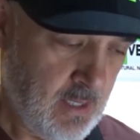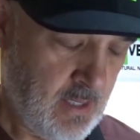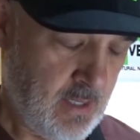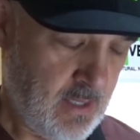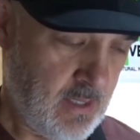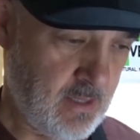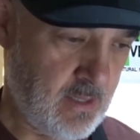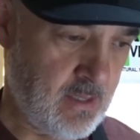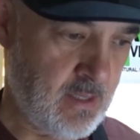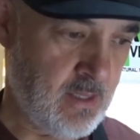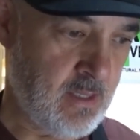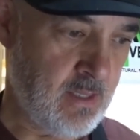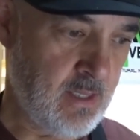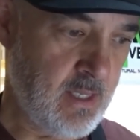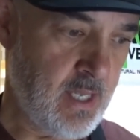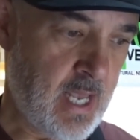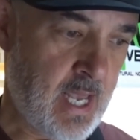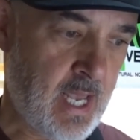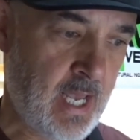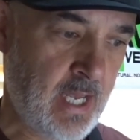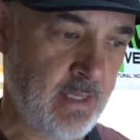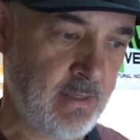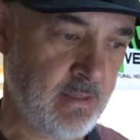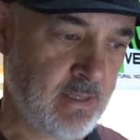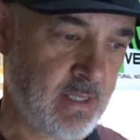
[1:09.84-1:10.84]

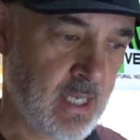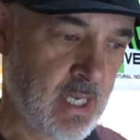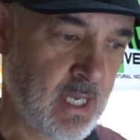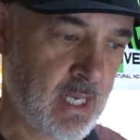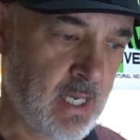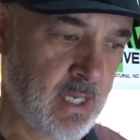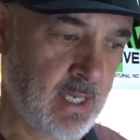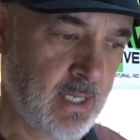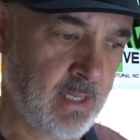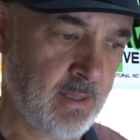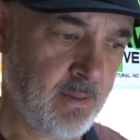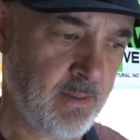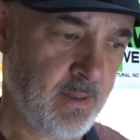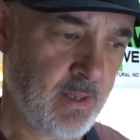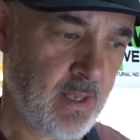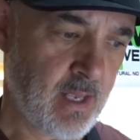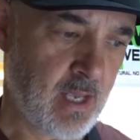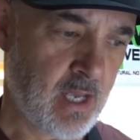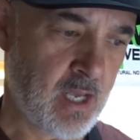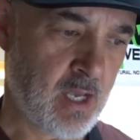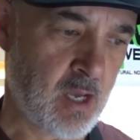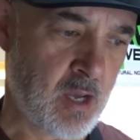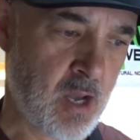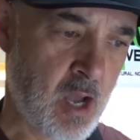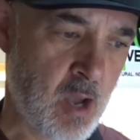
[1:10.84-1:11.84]
And
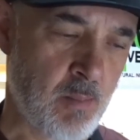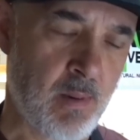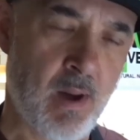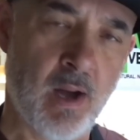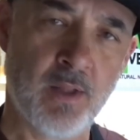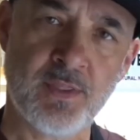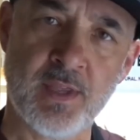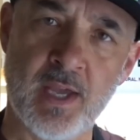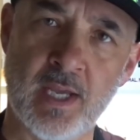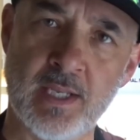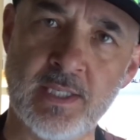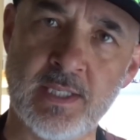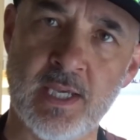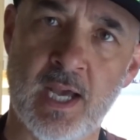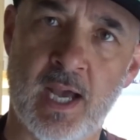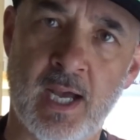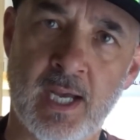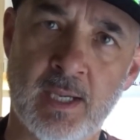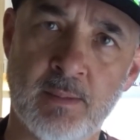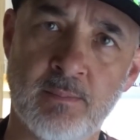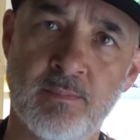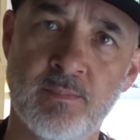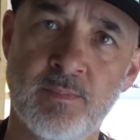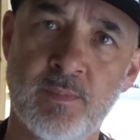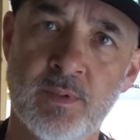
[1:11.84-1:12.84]
about that
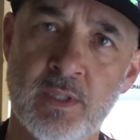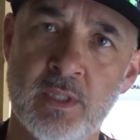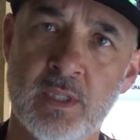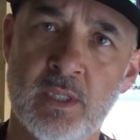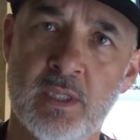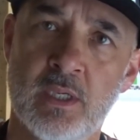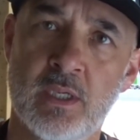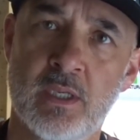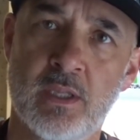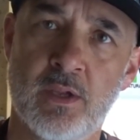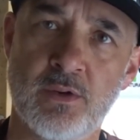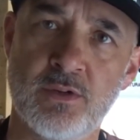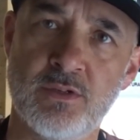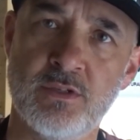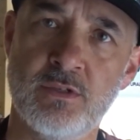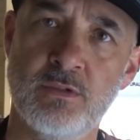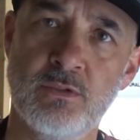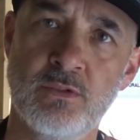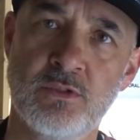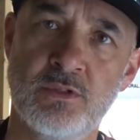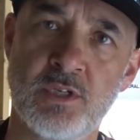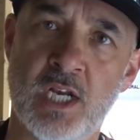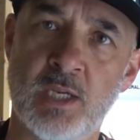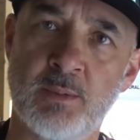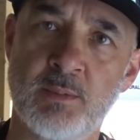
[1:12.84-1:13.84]
time, there was two
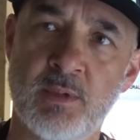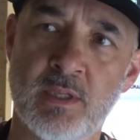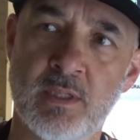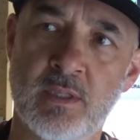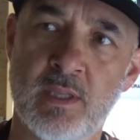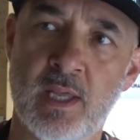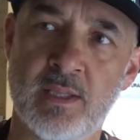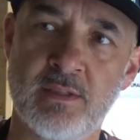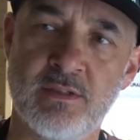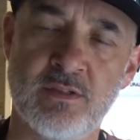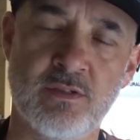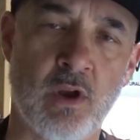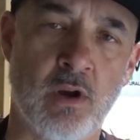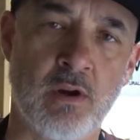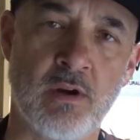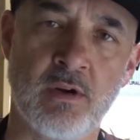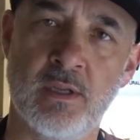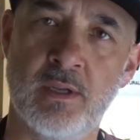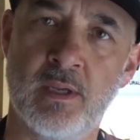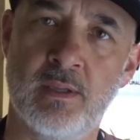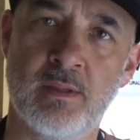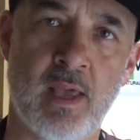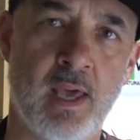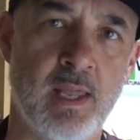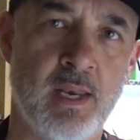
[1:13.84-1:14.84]
gentlemen that
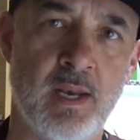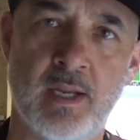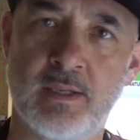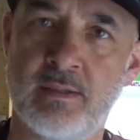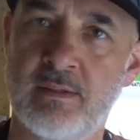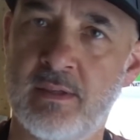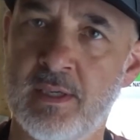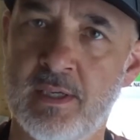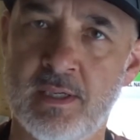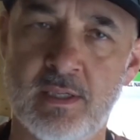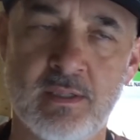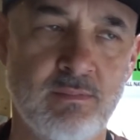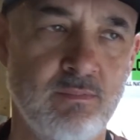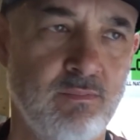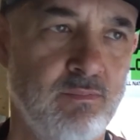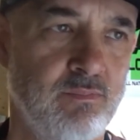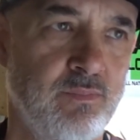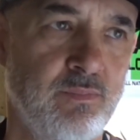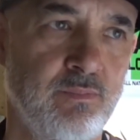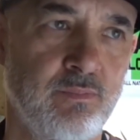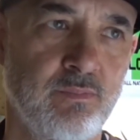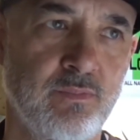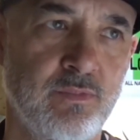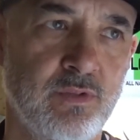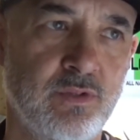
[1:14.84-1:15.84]
they had an idea,
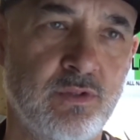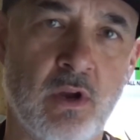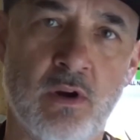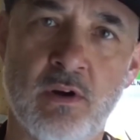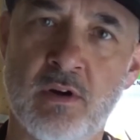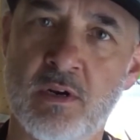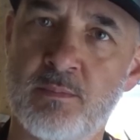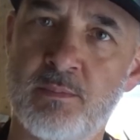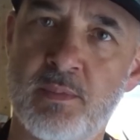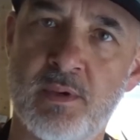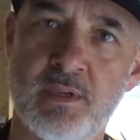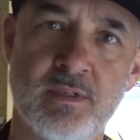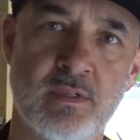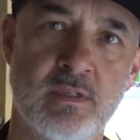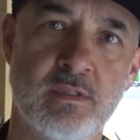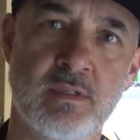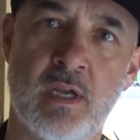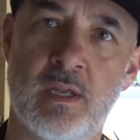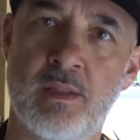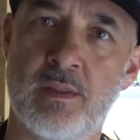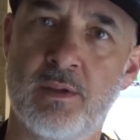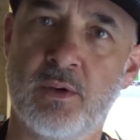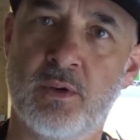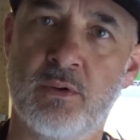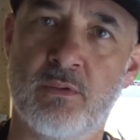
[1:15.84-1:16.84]
started a business out
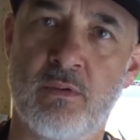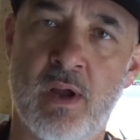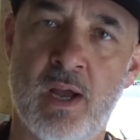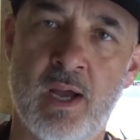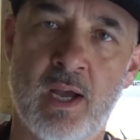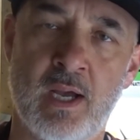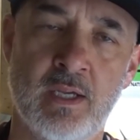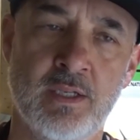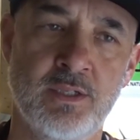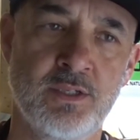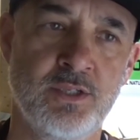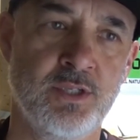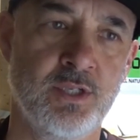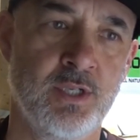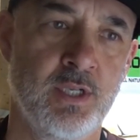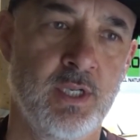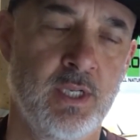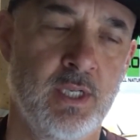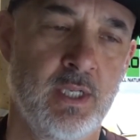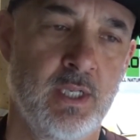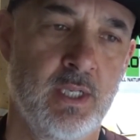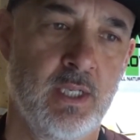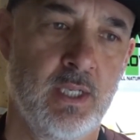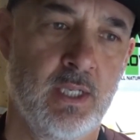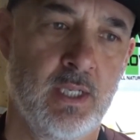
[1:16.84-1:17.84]
of their garage,
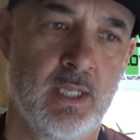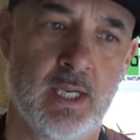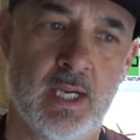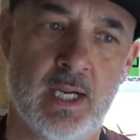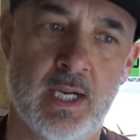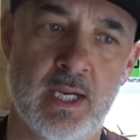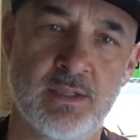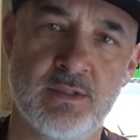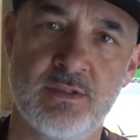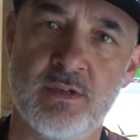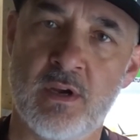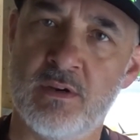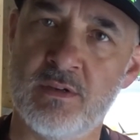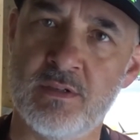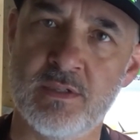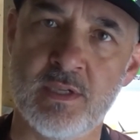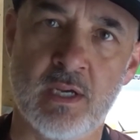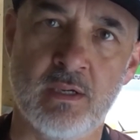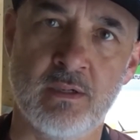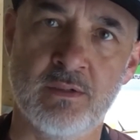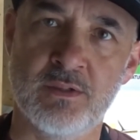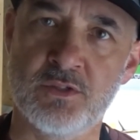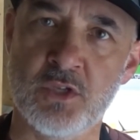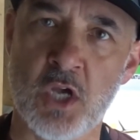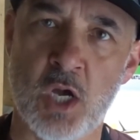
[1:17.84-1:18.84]
and started
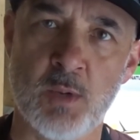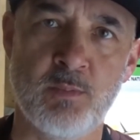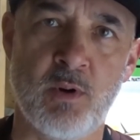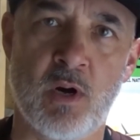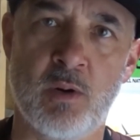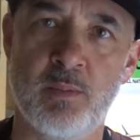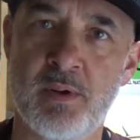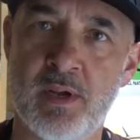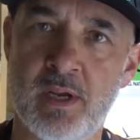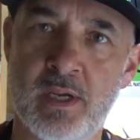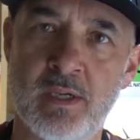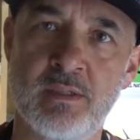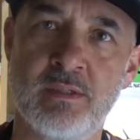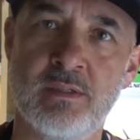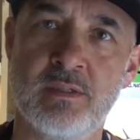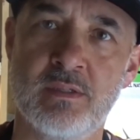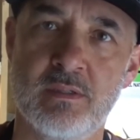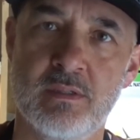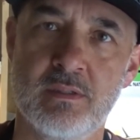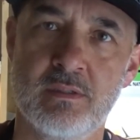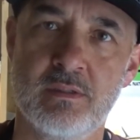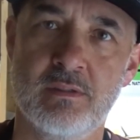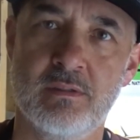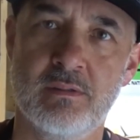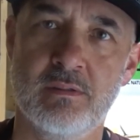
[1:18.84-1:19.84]
selling softball pants
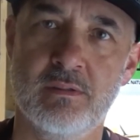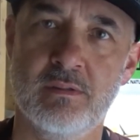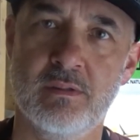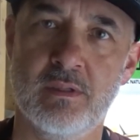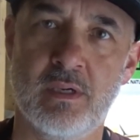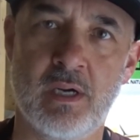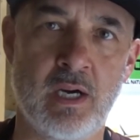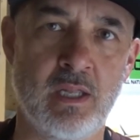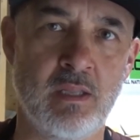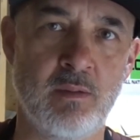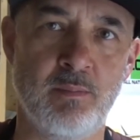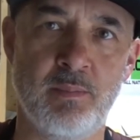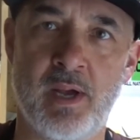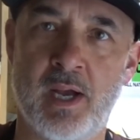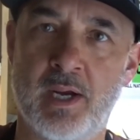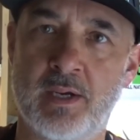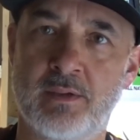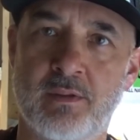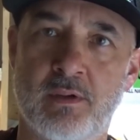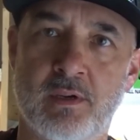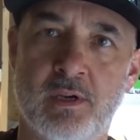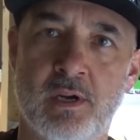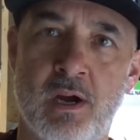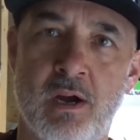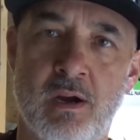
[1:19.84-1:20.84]
out of the back of
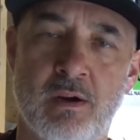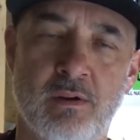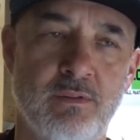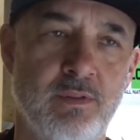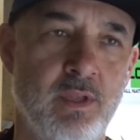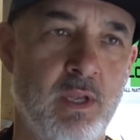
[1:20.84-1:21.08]
their car.